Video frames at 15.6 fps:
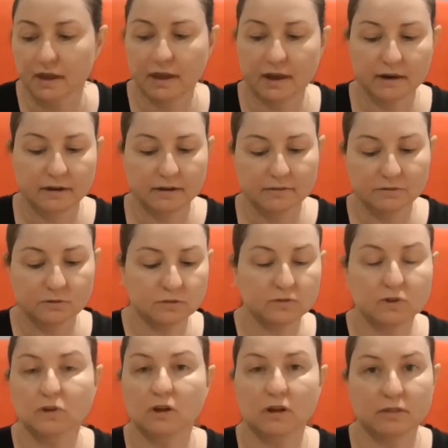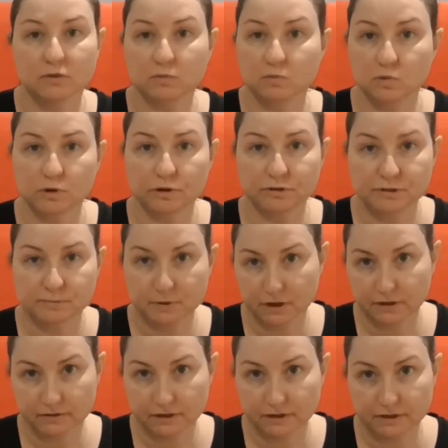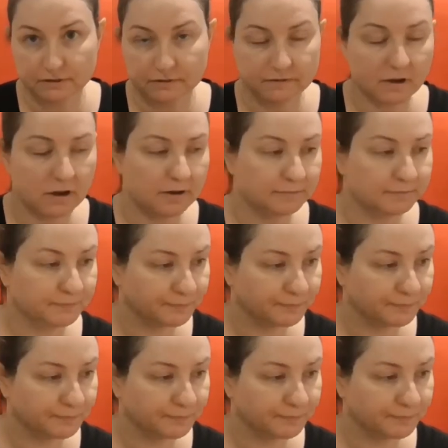any sort of cloth and water is perfectly fine.